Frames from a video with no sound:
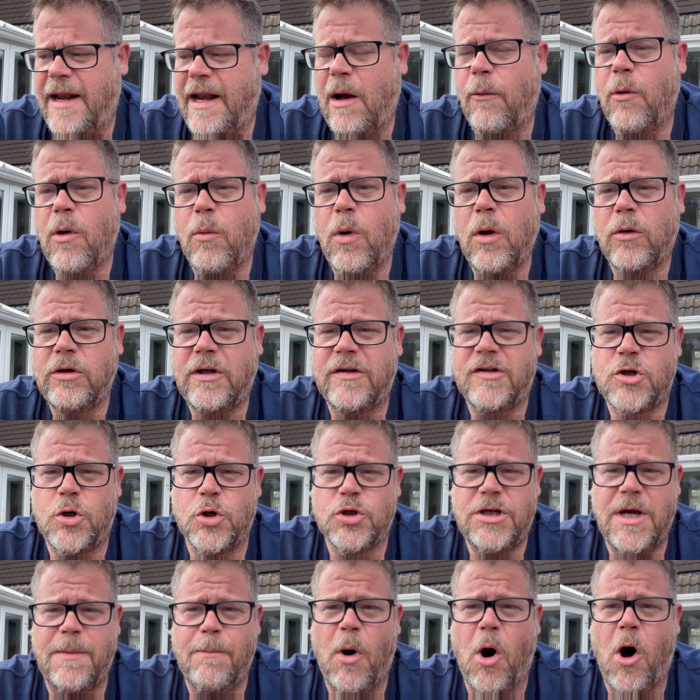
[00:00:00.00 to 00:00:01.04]
Now we will
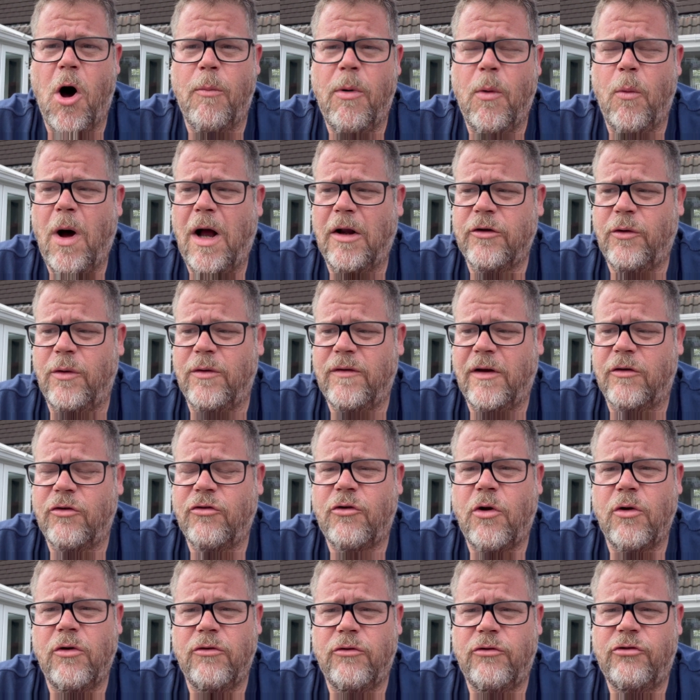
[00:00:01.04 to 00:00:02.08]
discuss it more, but what I'll do is I'll
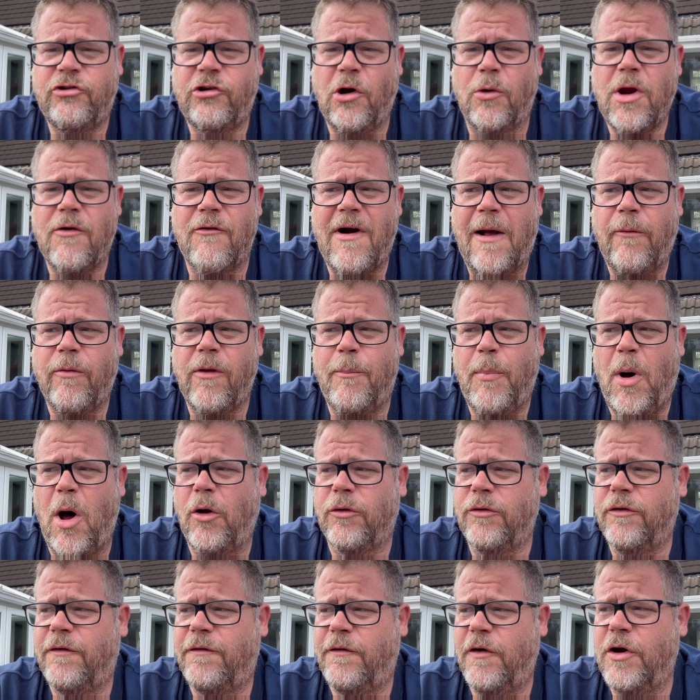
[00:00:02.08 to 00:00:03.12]
just show you around the
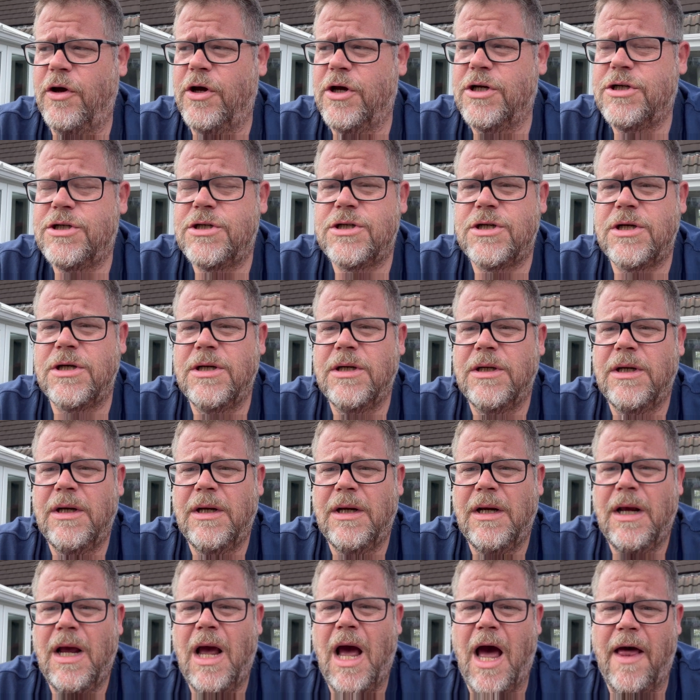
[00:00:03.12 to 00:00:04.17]
pond first,
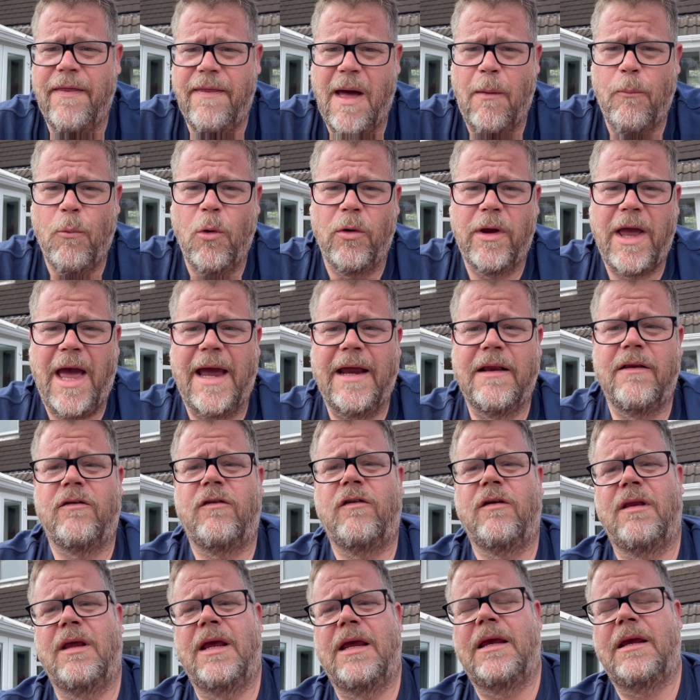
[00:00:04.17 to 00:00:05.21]
and then we'll get
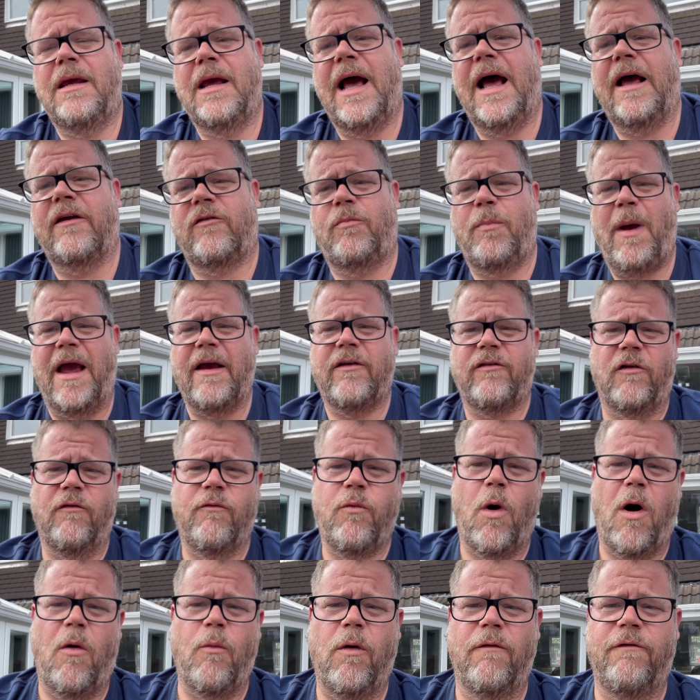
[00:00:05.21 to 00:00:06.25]
into the aspects of
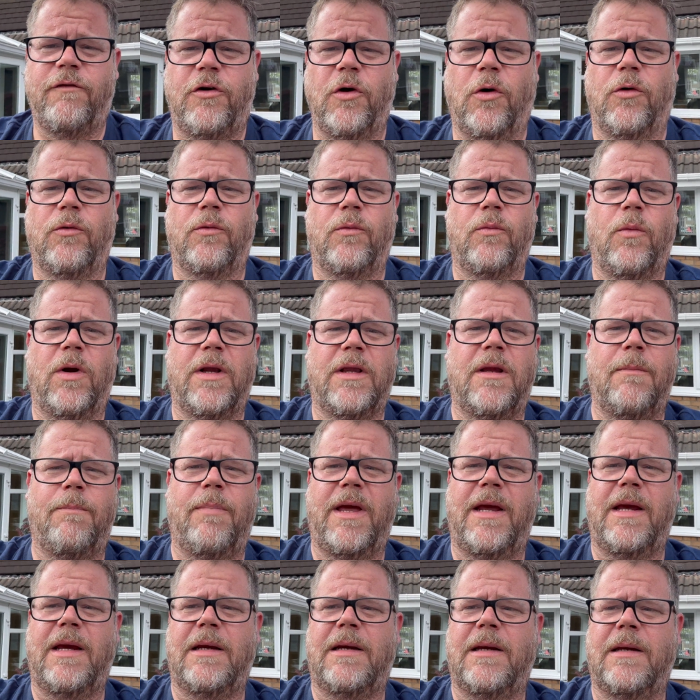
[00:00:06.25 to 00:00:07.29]
what we've done with the
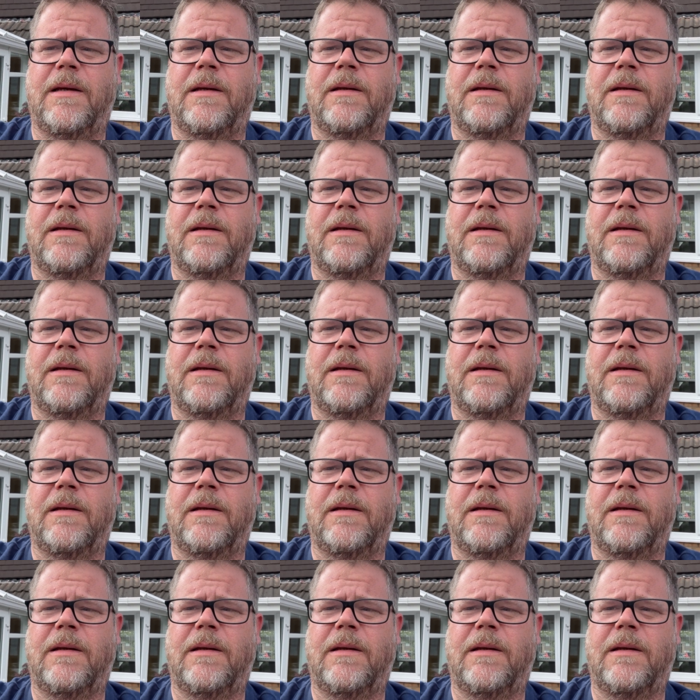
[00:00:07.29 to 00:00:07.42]
bead.